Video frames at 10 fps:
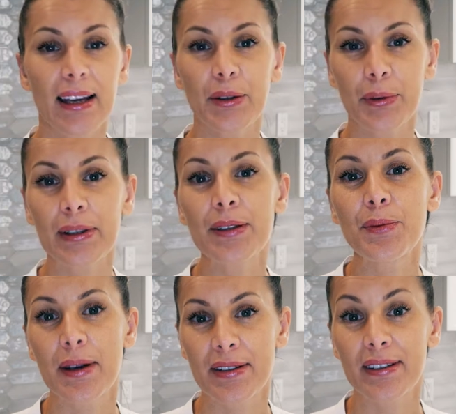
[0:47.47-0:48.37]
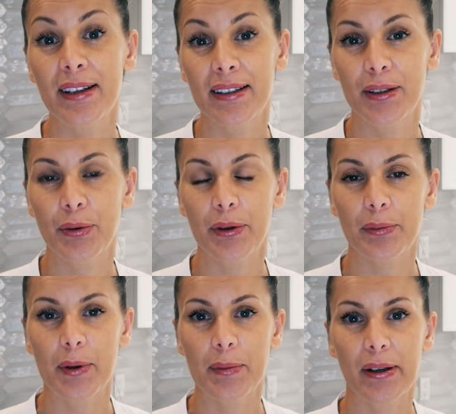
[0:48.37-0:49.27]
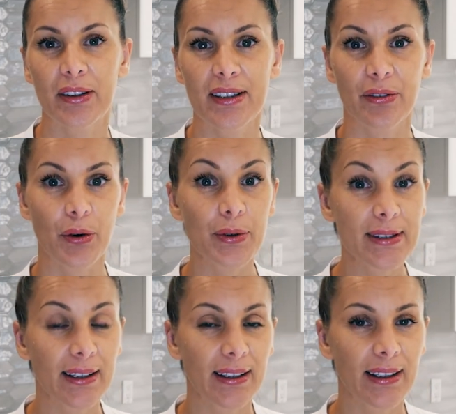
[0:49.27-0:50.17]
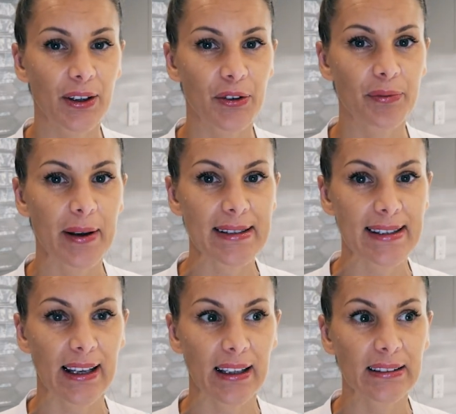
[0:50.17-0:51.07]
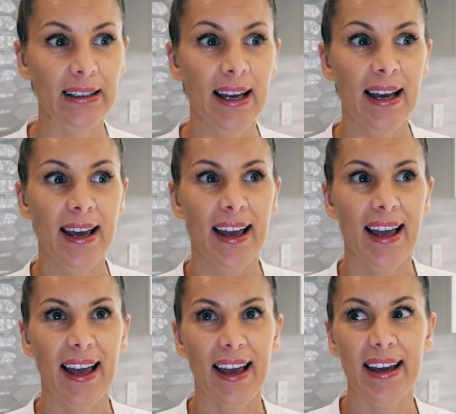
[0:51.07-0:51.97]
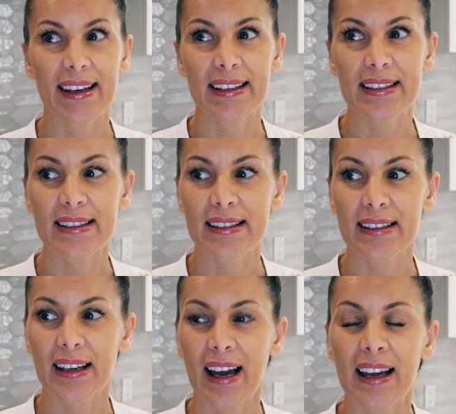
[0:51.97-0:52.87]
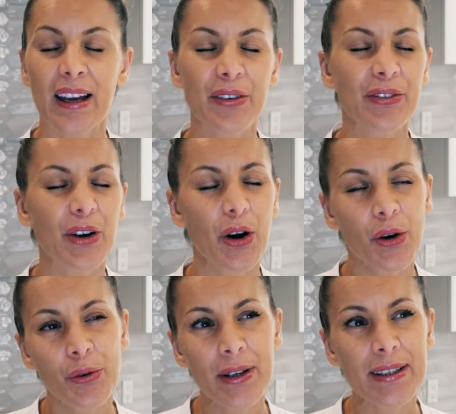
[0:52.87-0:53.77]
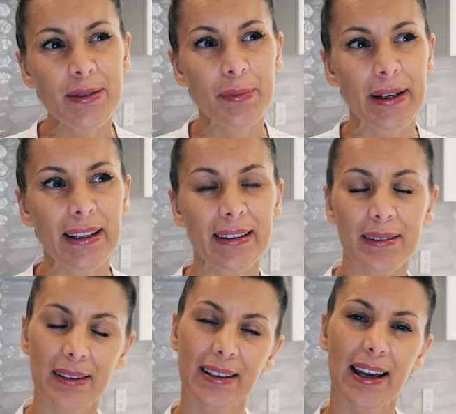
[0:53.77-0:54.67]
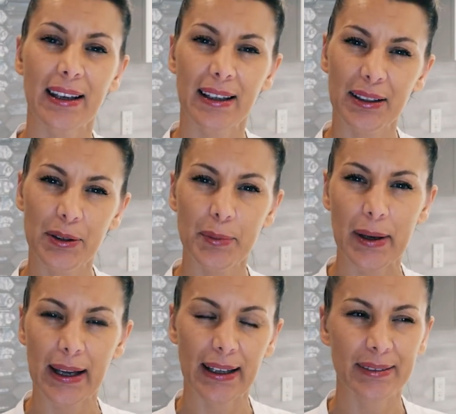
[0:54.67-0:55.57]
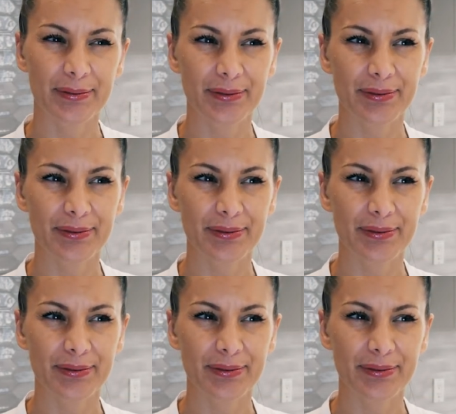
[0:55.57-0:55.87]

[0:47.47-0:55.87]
It really resonated with me because I've always taken care of my skin and I have always been like a little bit